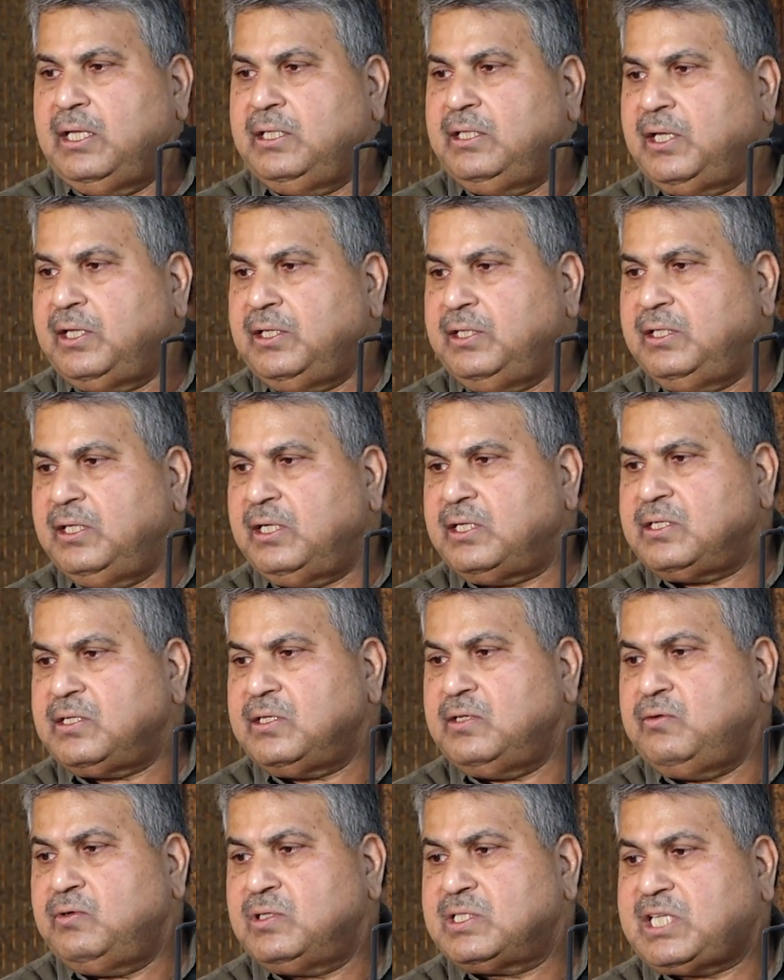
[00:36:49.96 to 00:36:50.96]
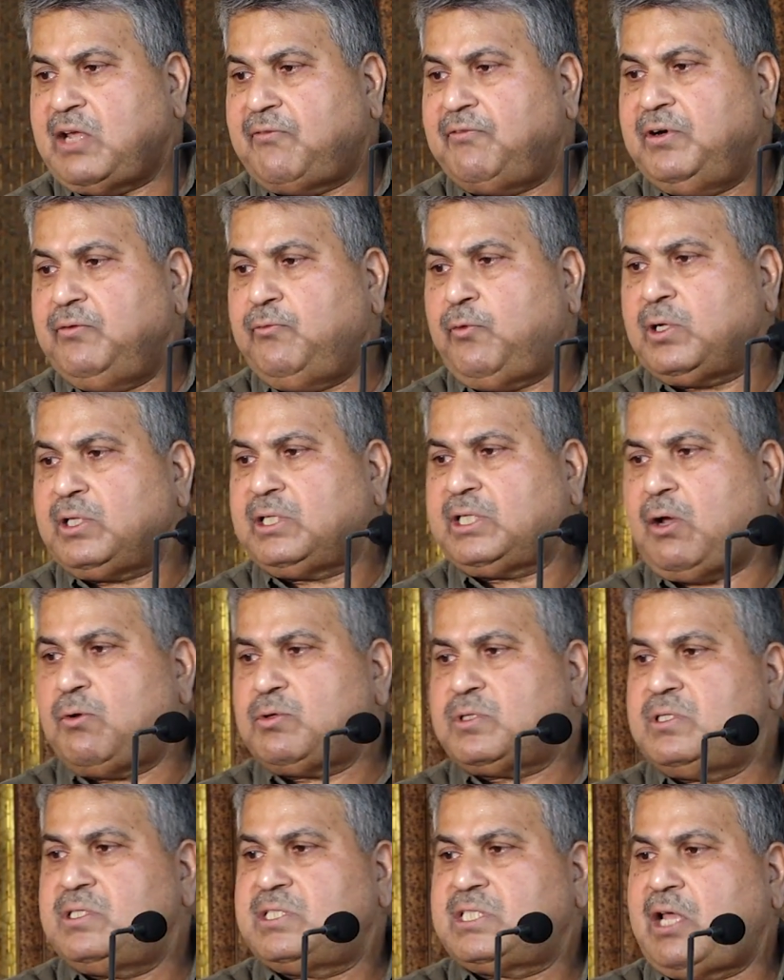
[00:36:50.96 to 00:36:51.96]
the year
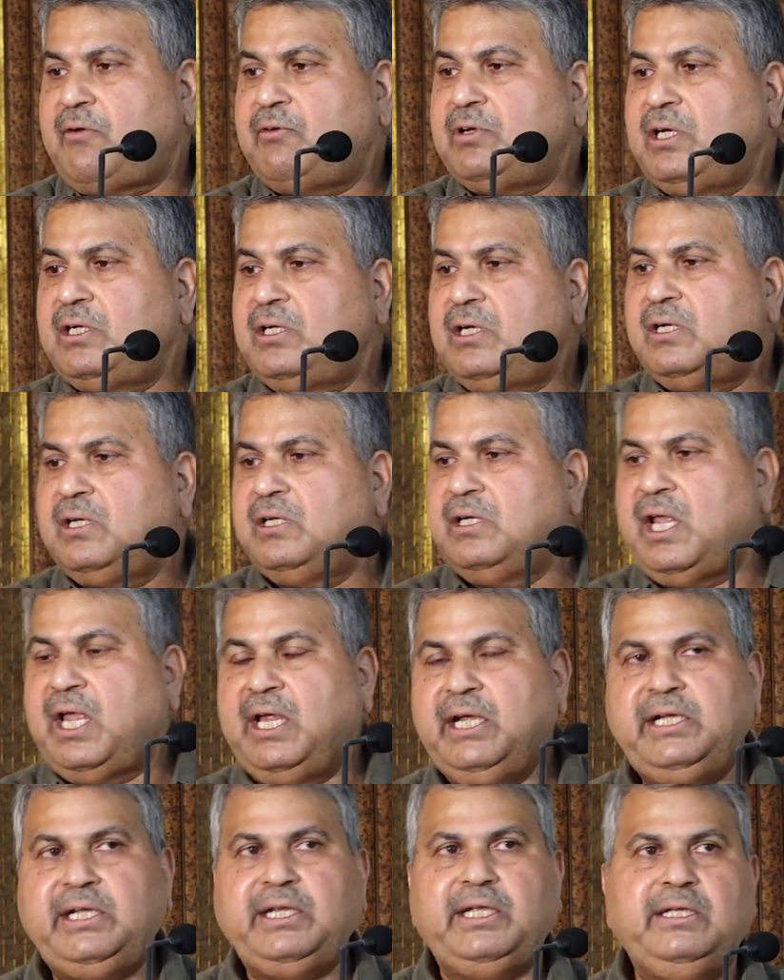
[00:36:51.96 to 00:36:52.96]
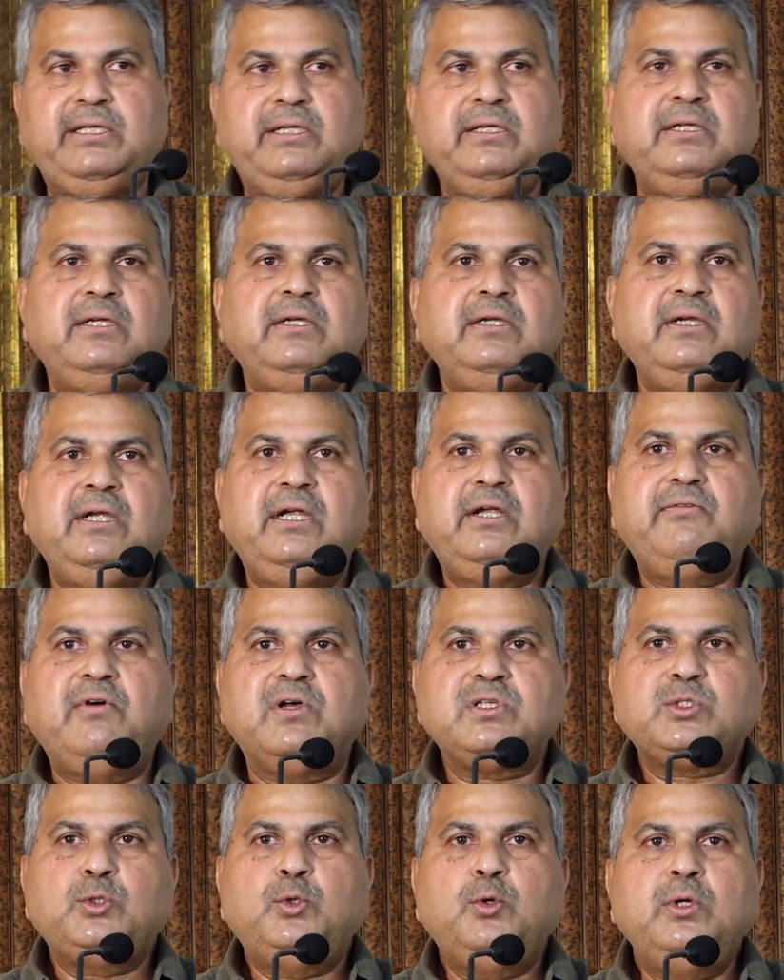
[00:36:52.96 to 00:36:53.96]
1780, it
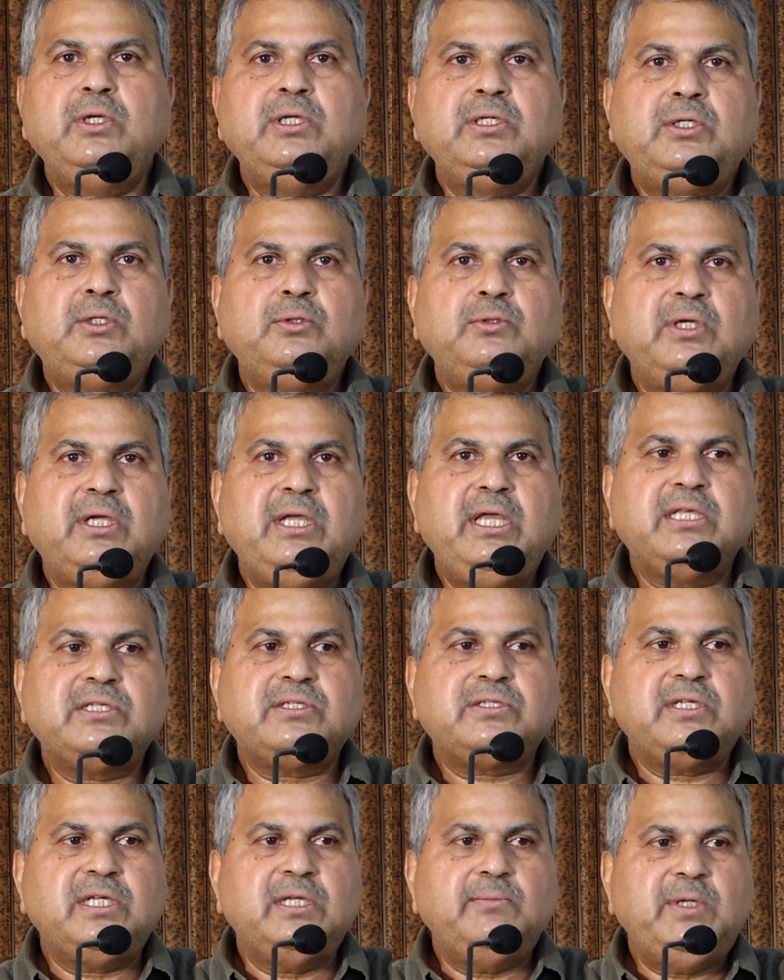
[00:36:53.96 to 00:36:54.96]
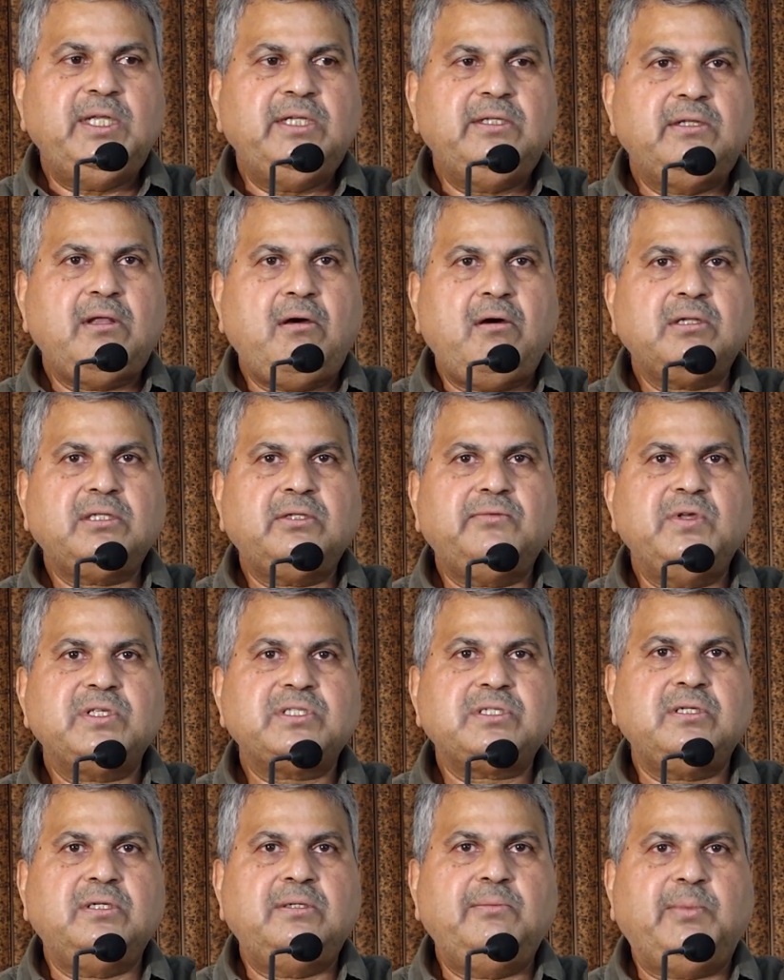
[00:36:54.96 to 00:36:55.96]
was going to the extremely
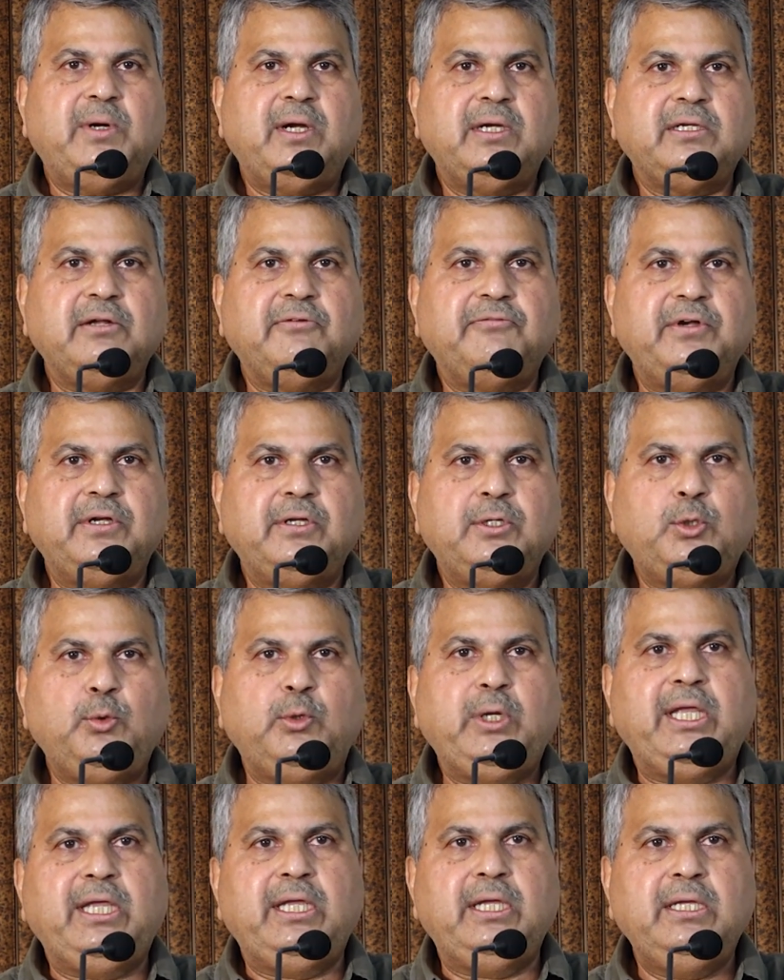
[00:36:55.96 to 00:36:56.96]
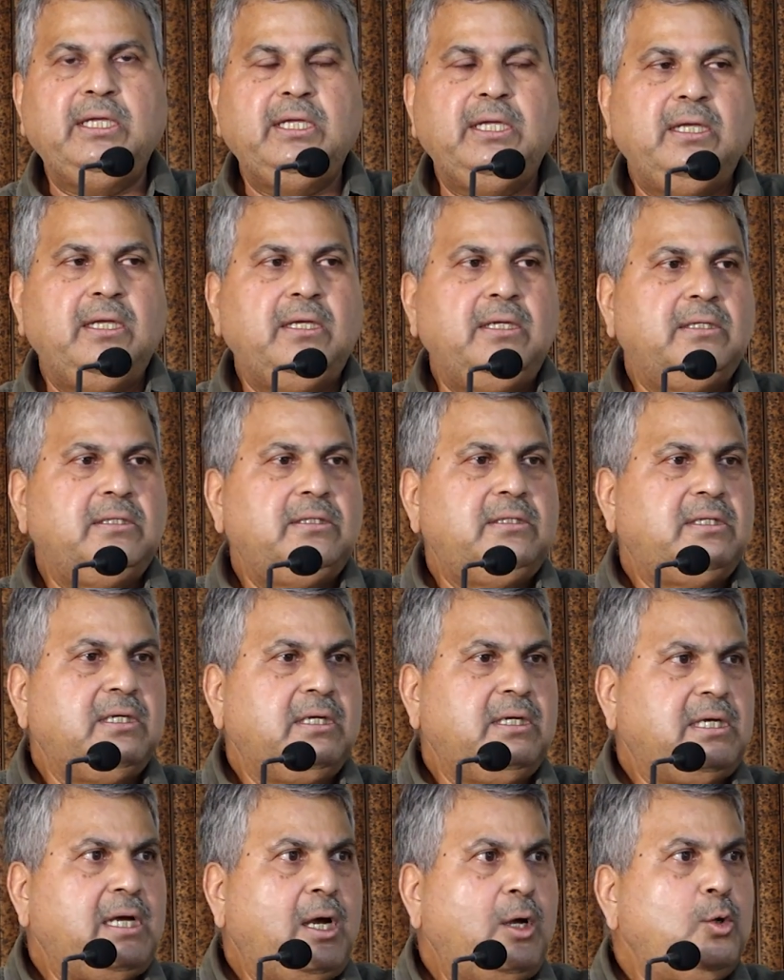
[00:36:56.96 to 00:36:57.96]
northwestern part of it. Today, the
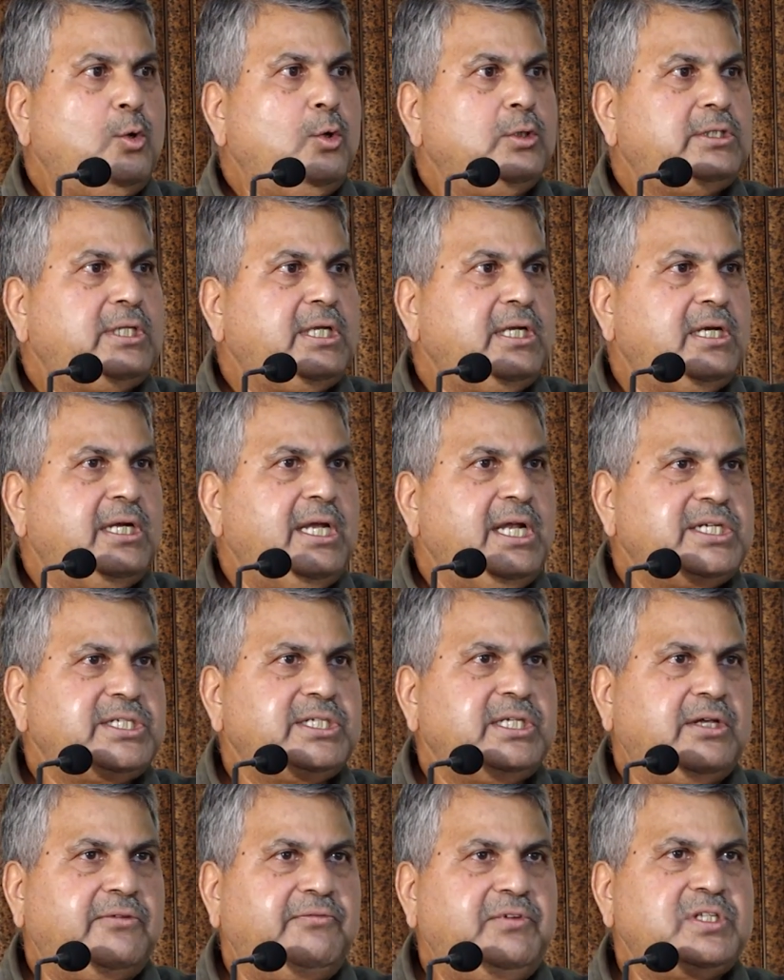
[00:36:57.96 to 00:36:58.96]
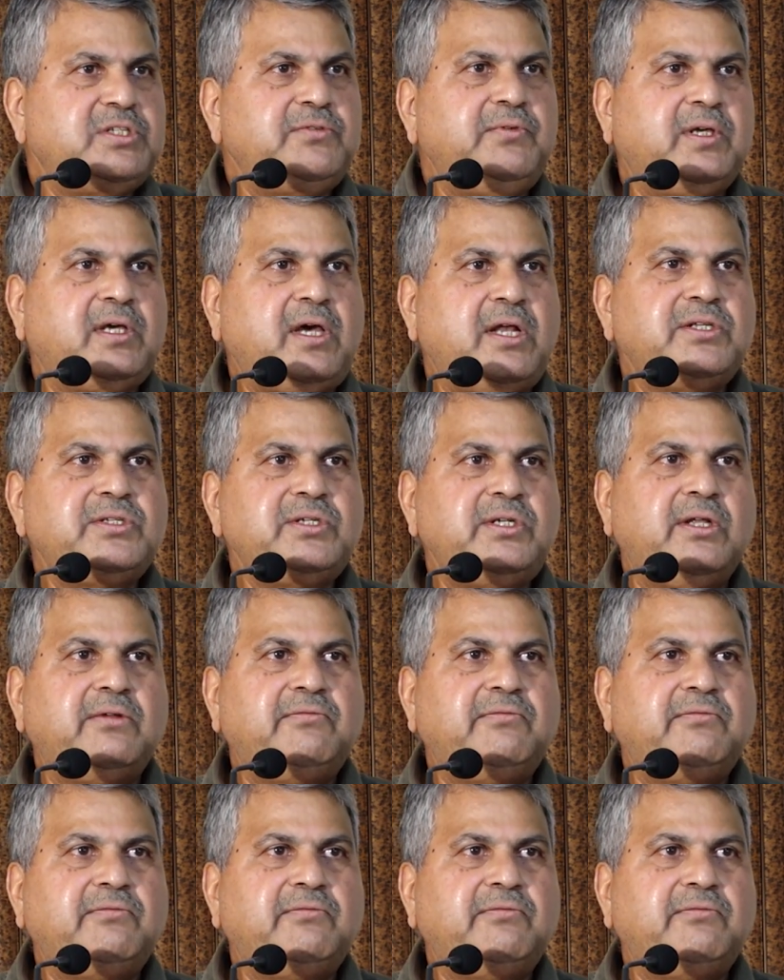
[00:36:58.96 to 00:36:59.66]
Gangotri glacier, which we consider